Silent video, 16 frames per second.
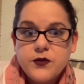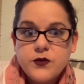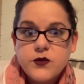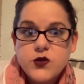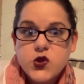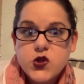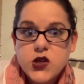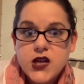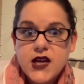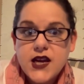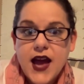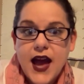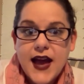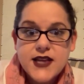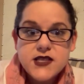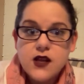She
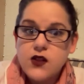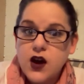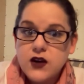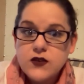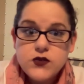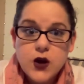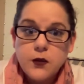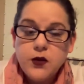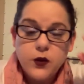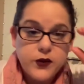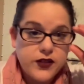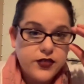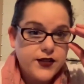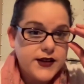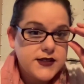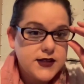has a lot of trouble
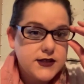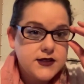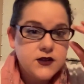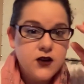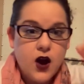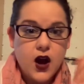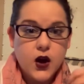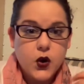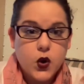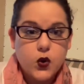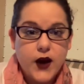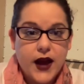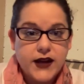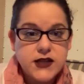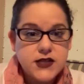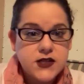with this. It's not
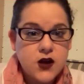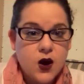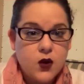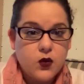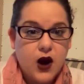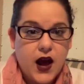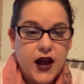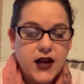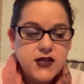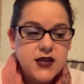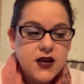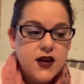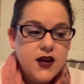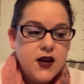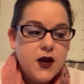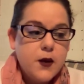correct. It's not right.
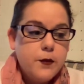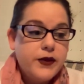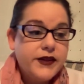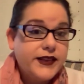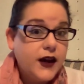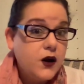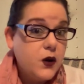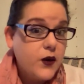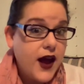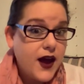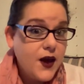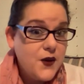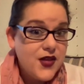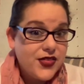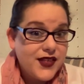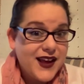But they're okay
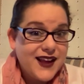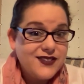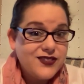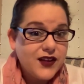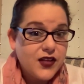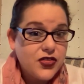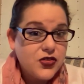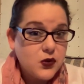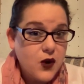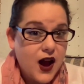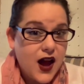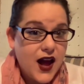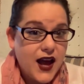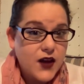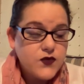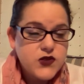with it and they
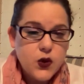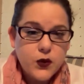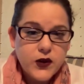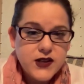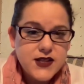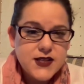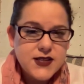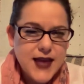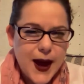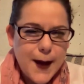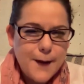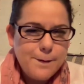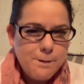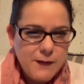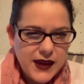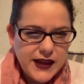thrive. So what does that
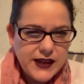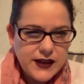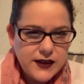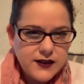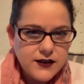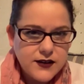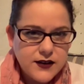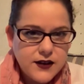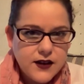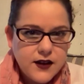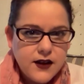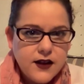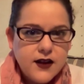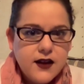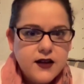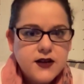mean?
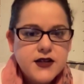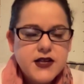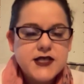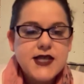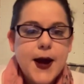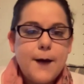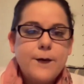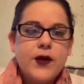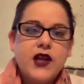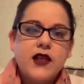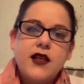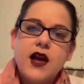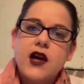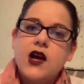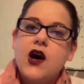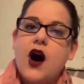Does that mean
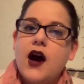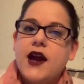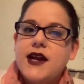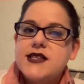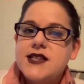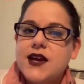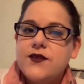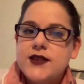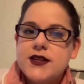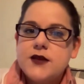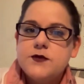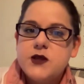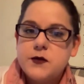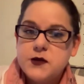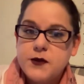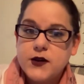that God has given them
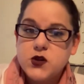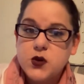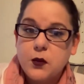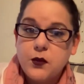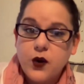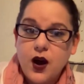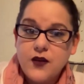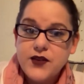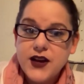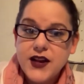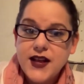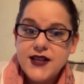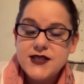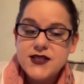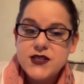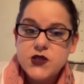some special
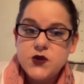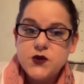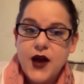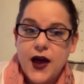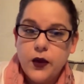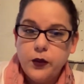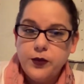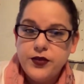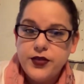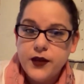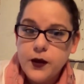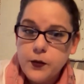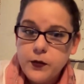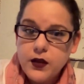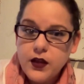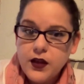providence to help them?